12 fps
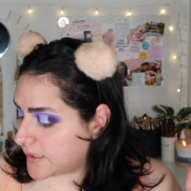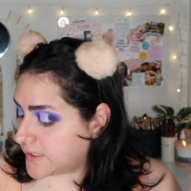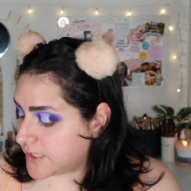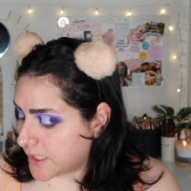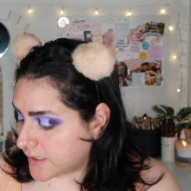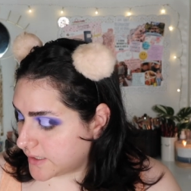
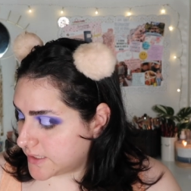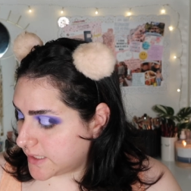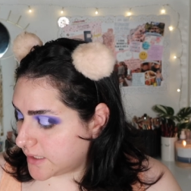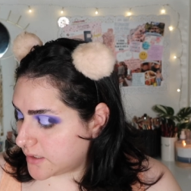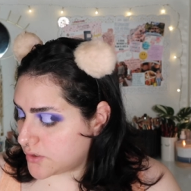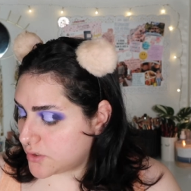Gerry
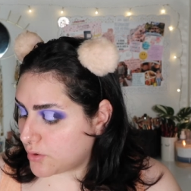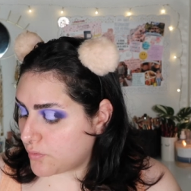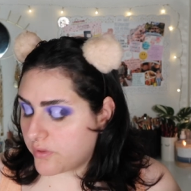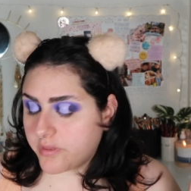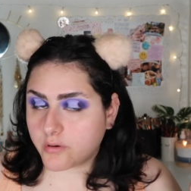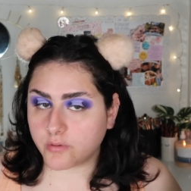did,
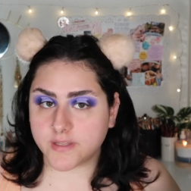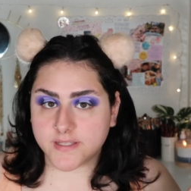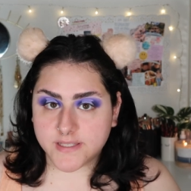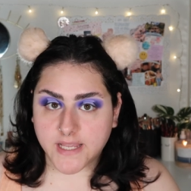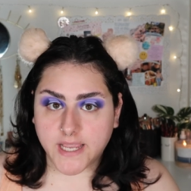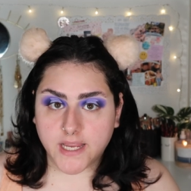so through the
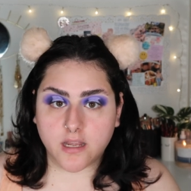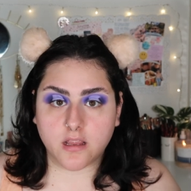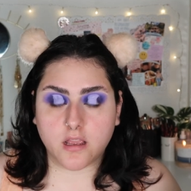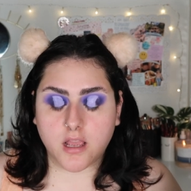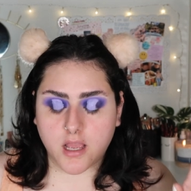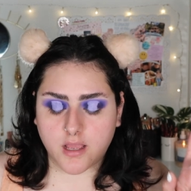
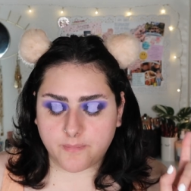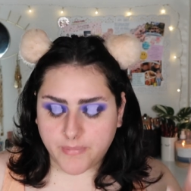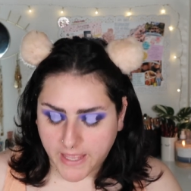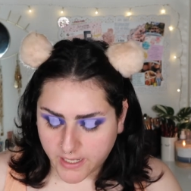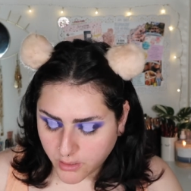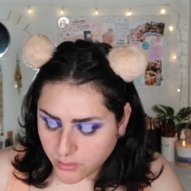side uh,
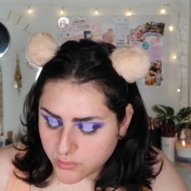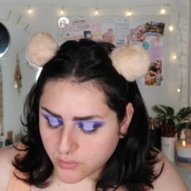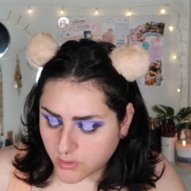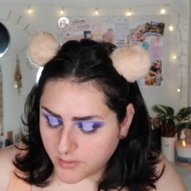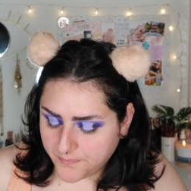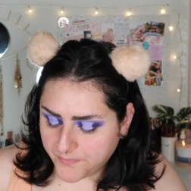patio
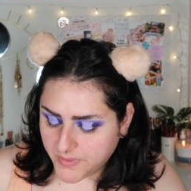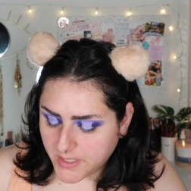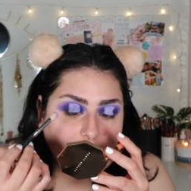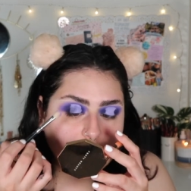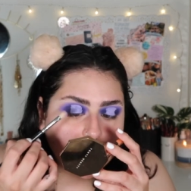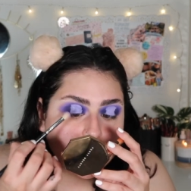door,
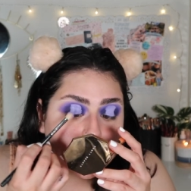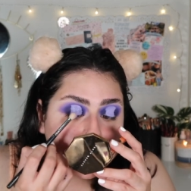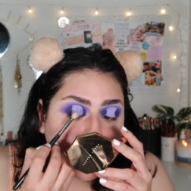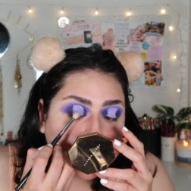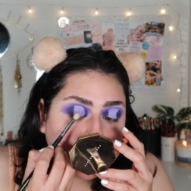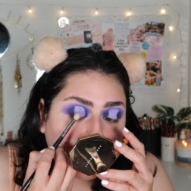but he did
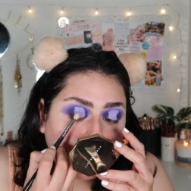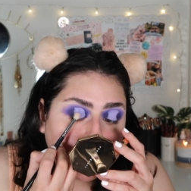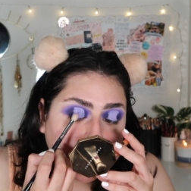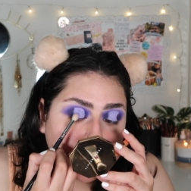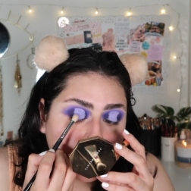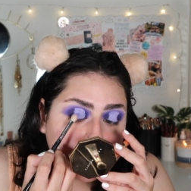not go
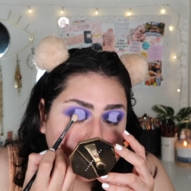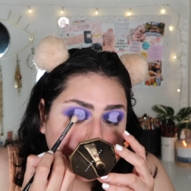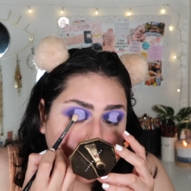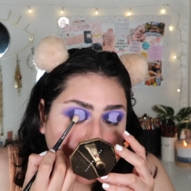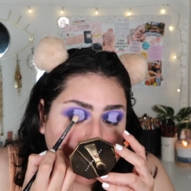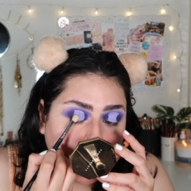into
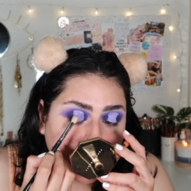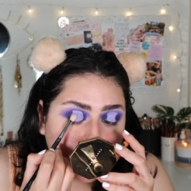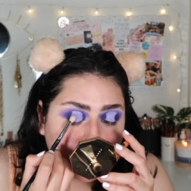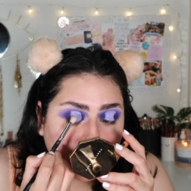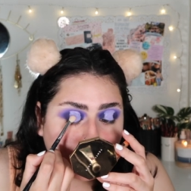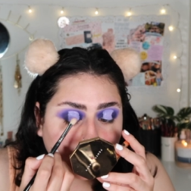the
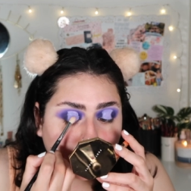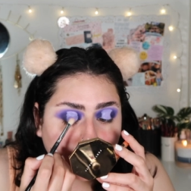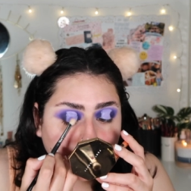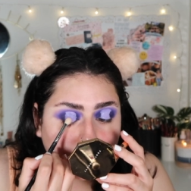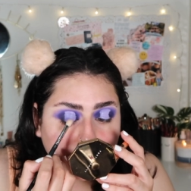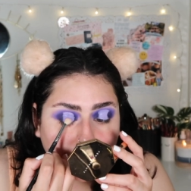actual
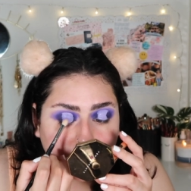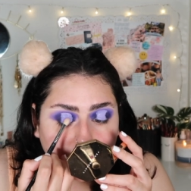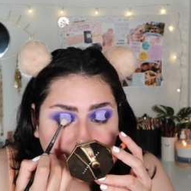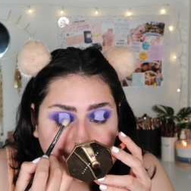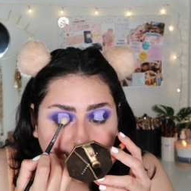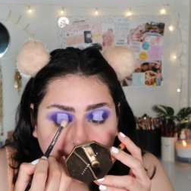room.
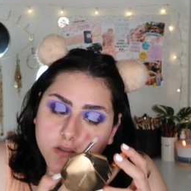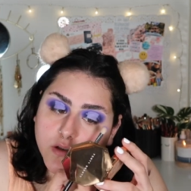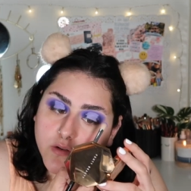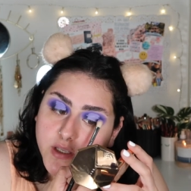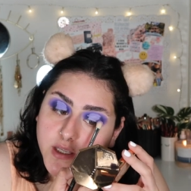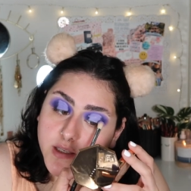
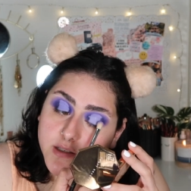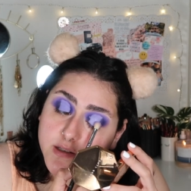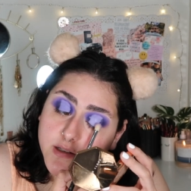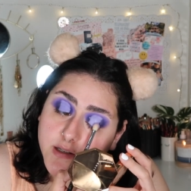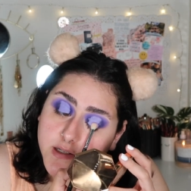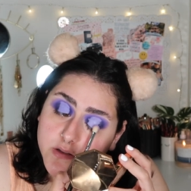So he
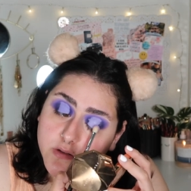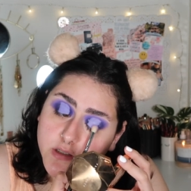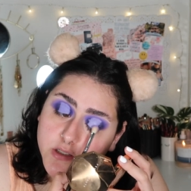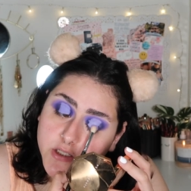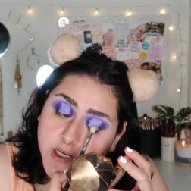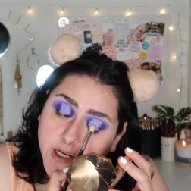didn't
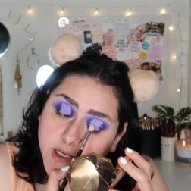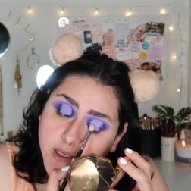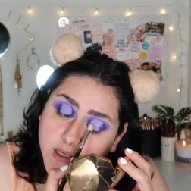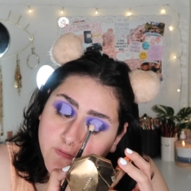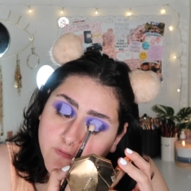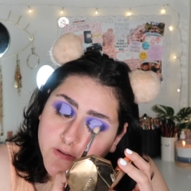actually check
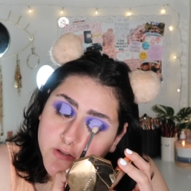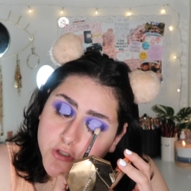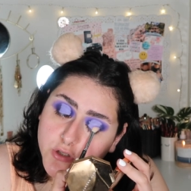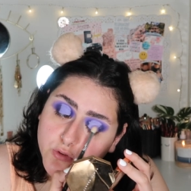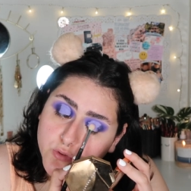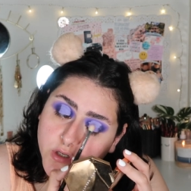if the
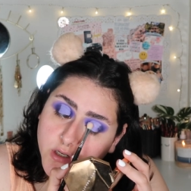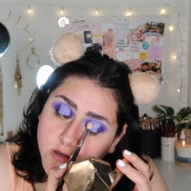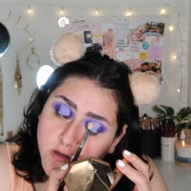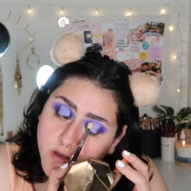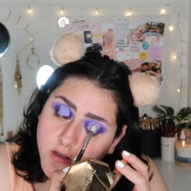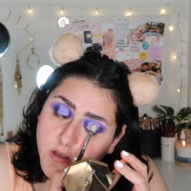
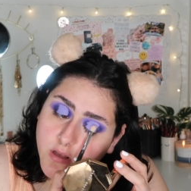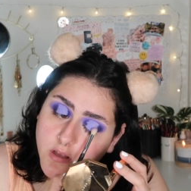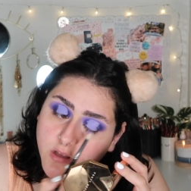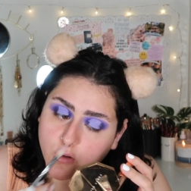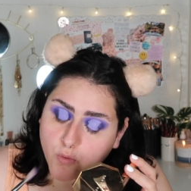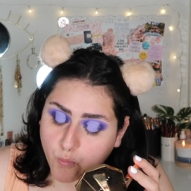children
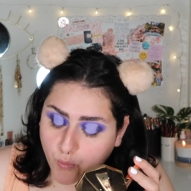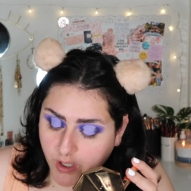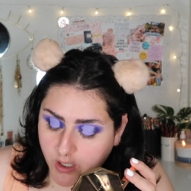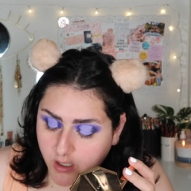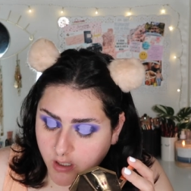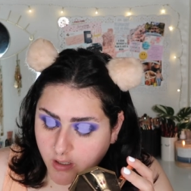
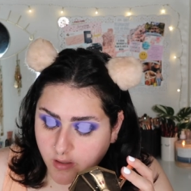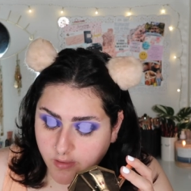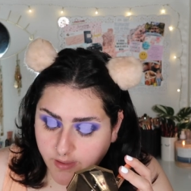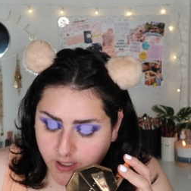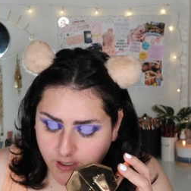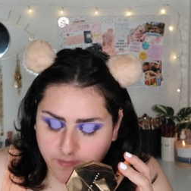were
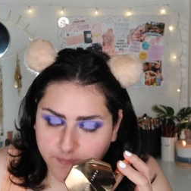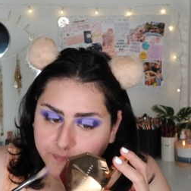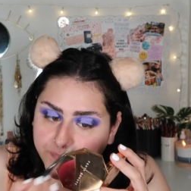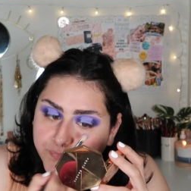there.